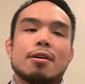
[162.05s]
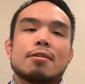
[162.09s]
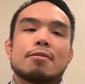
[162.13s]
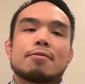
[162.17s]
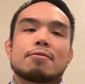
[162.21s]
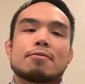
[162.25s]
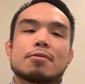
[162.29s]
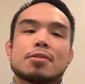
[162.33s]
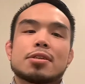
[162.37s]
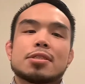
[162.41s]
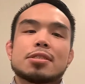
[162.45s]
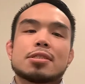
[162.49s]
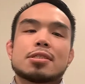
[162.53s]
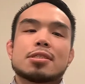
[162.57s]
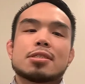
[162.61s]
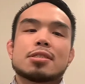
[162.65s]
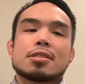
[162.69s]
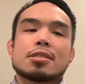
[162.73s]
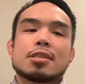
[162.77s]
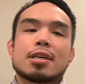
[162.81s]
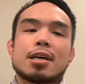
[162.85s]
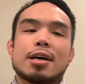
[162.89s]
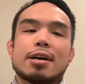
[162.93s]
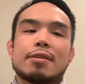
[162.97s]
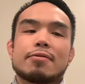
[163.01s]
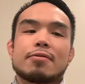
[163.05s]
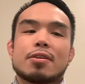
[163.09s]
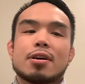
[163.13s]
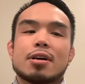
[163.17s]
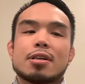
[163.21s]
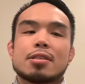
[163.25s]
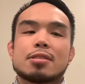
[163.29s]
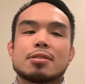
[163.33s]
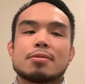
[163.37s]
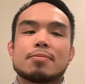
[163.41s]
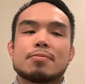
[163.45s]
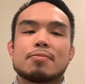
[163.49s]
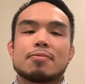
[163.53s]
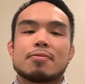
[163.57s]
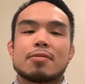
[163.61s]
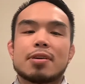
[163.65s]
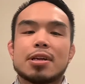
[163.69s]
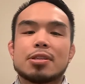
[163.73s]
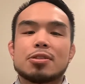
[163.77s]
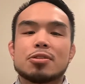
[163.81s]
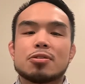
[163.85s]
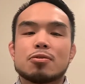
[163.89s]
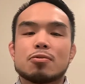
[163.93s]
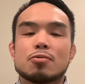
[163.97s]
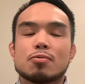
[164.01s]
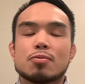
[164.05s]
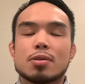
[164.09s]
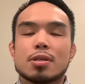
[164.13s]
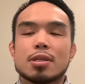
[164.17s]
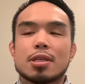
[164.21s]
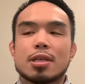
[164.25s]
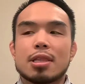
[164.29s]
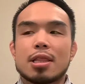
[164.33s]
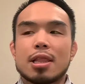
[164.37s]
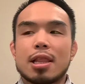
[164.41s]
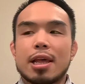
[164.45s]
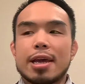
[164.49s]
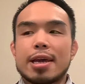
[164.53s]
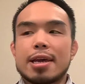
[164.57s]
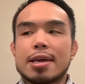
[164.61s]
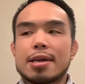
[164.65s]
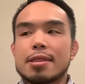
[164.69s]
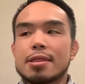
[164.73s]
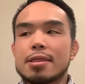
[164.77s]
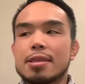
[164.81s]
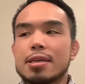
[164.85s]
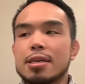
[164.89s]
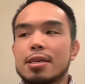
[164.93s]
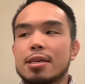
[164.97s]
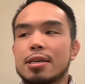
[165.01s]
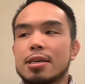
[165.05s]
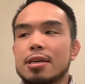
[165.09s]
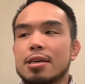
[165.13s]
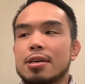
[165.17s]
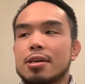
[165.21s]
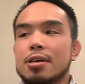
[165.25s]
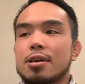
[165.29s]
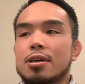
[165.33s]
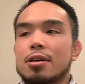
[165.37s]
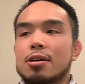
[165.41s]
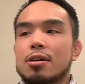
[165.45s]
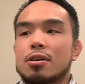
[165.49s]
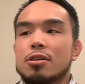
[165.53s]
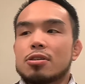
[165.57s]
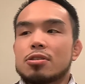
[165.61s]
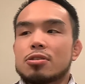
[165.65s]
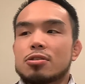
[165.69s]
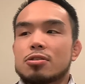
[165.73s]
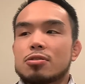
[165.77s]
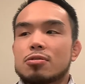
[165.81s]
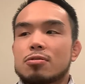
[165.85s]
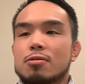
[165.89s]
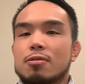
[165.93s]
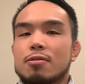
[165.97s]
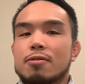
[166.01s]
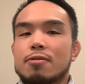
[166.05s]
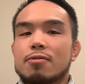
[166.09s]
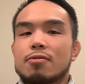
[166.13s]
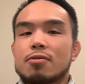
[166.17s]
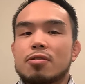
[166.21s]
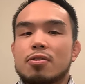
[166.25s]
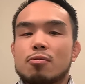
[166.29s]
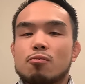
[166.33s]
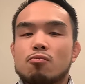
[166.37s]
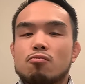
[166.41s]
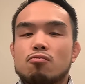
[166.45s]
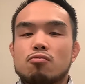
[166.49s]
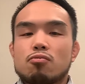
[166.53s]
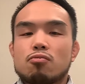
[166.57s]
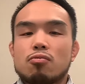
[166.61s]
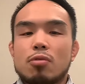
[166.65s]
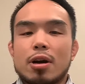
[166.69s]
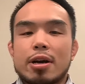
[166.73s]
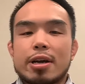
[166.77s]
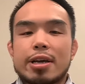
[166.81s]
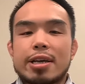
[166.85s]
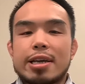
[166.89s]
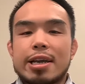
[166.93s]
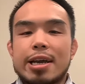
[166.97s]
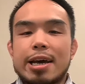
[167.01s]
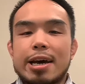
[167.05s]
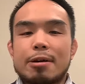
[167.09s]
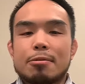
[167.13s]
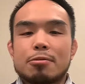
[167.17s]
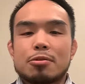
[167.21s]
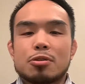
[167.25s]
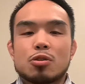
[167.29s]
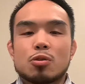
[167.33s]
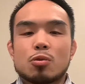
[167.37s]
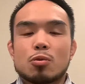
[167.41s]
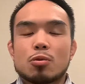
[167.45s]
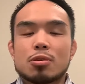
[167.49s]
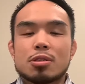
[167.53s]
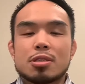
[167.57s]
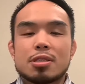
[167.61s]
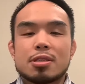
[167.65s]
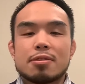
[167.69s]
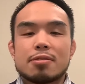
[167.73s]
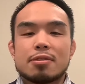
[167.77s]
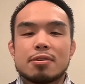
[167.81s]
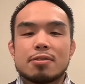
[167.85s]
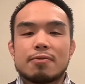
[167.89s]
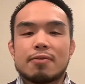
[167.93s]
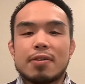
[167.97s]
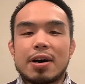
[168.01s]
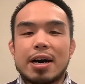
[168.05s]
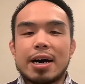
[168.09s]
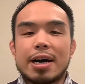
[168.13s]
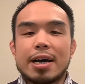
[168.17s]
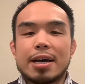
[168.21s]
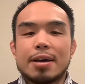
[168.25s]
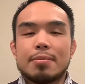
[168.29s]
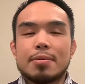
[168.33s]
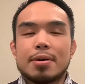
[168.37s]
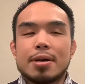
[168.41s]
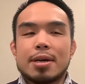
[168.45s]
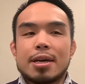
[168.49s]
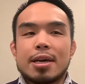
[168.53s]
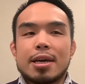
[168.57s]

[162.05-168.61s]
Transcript: For instance, I've got some friends who really like the sort of rugged outdoorsy vibe,